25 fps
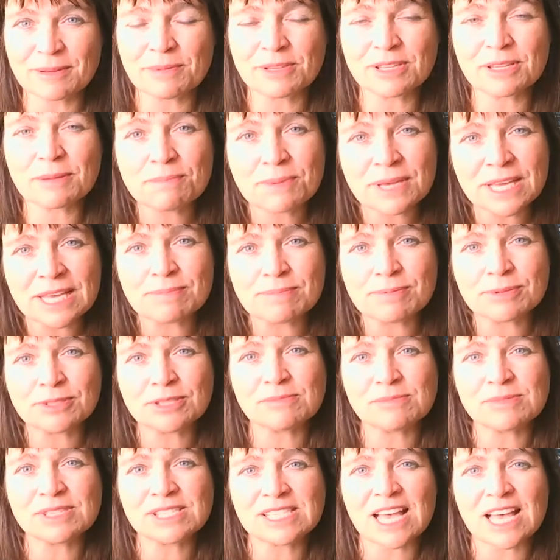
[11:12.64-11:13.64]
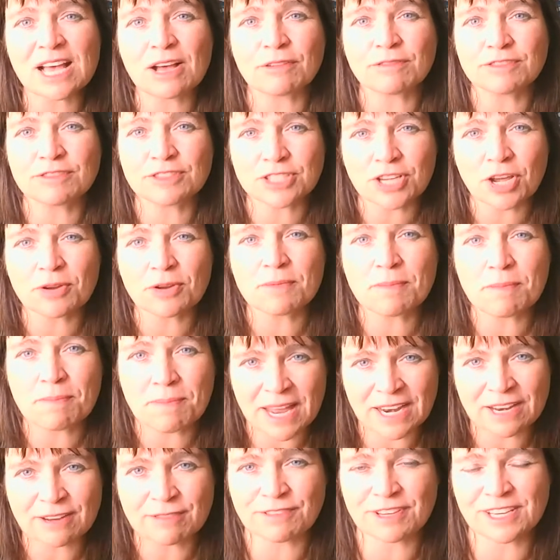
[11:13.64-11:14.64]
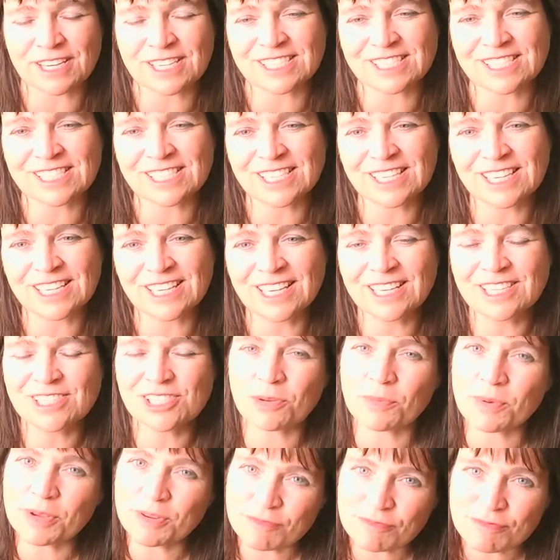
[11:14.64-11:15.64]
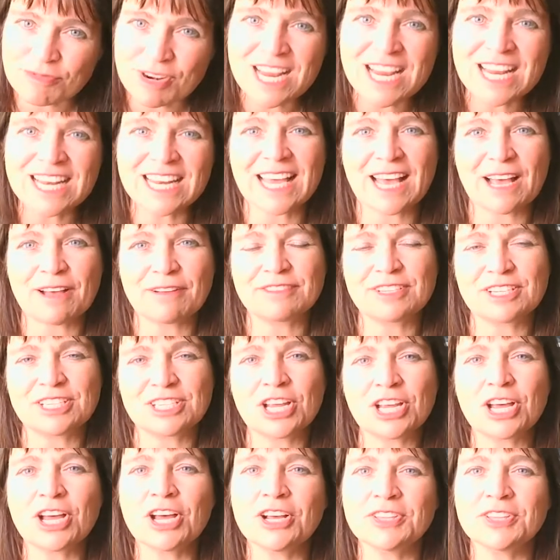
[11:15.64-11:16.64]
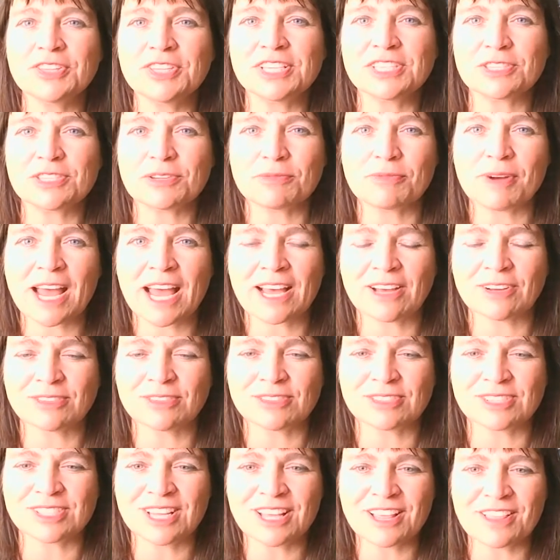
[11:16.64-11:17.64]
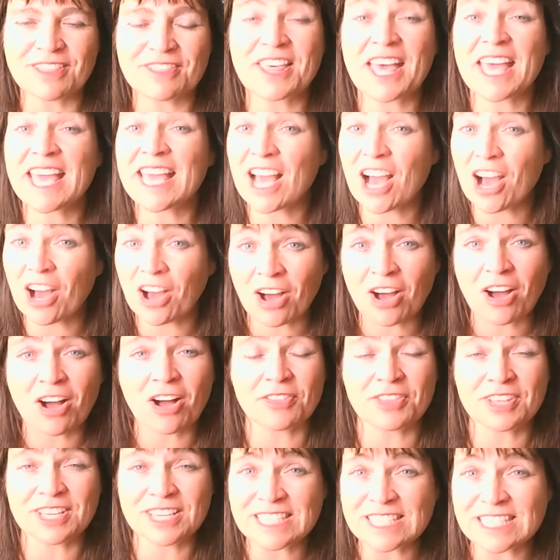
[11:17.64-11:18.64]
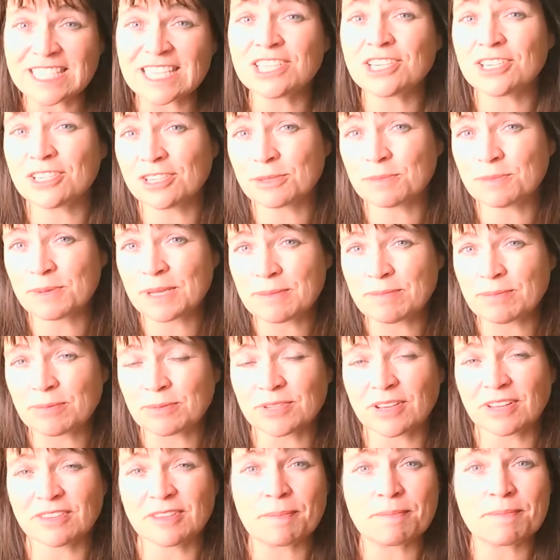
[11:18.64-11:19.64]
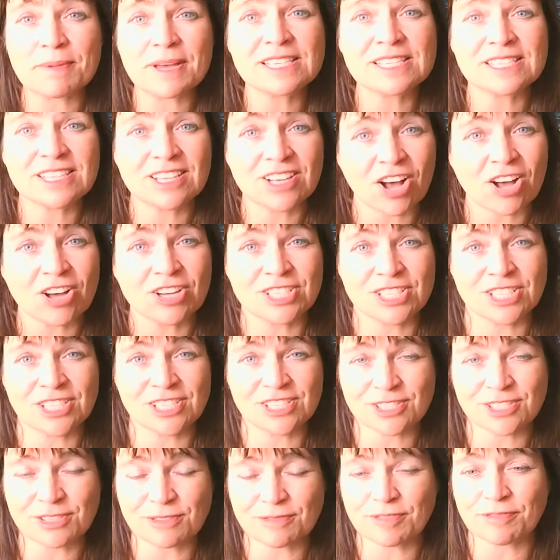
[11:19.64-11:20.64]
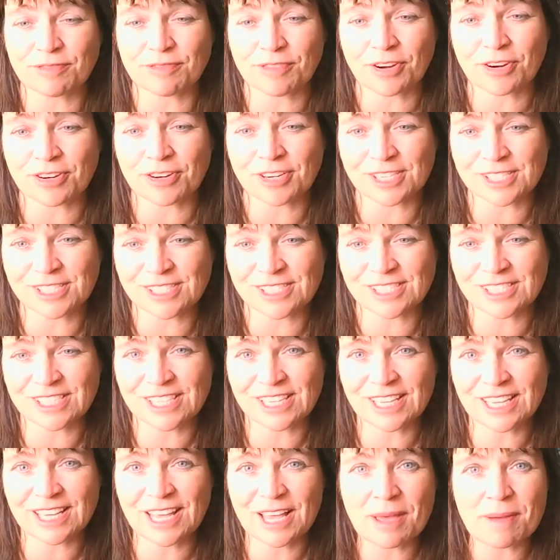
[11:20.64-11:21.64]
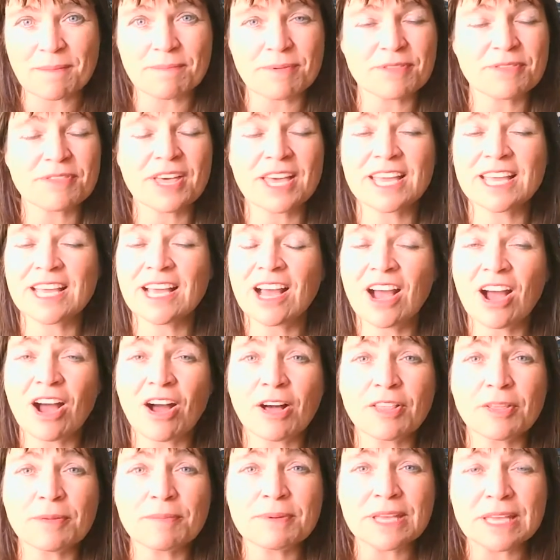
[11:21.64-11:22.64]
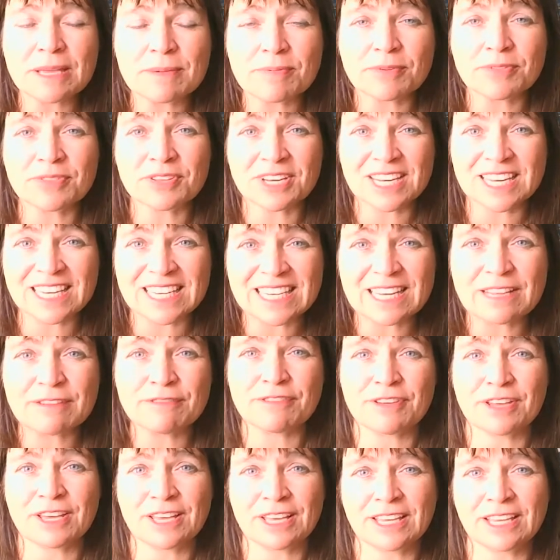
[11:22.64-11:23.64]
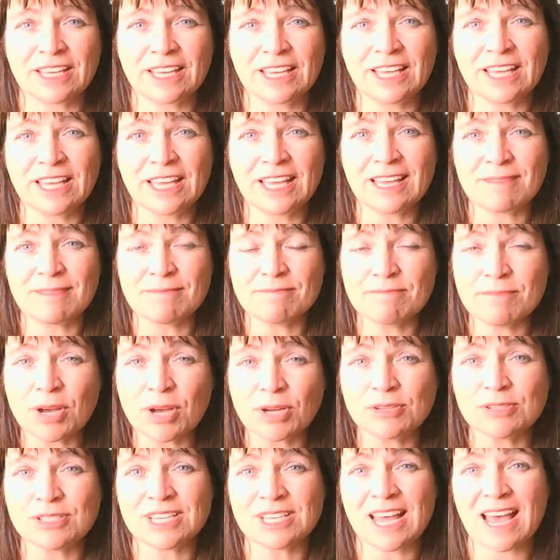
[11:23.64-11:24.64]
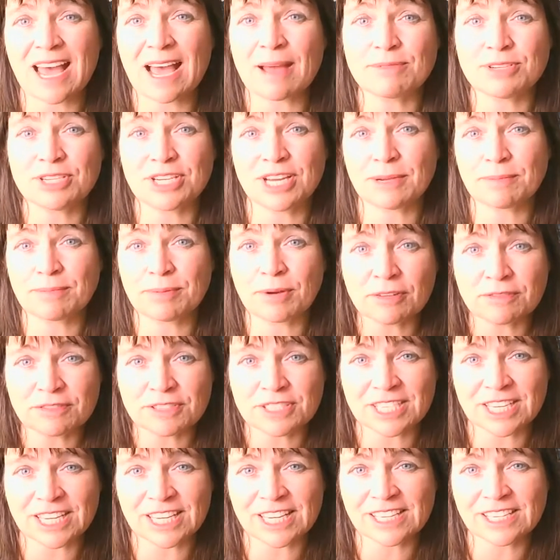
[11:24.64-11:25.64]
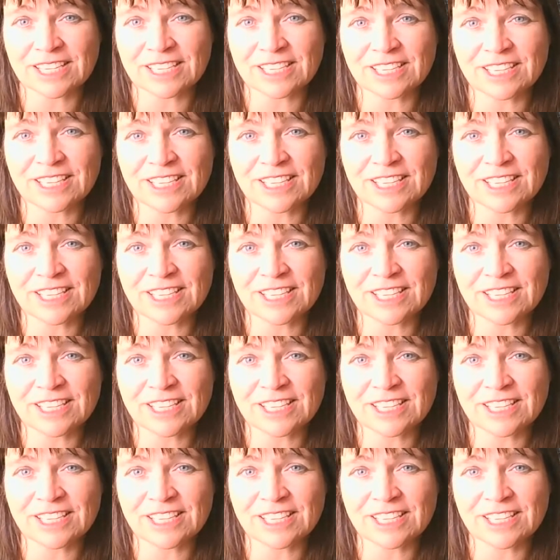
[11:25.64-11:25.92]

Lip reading: but the people themselves don't benefit. So we really have to turn this around. The indigenous peoples are the best guardians of the forest, but they are the people that are living in most abject poverty.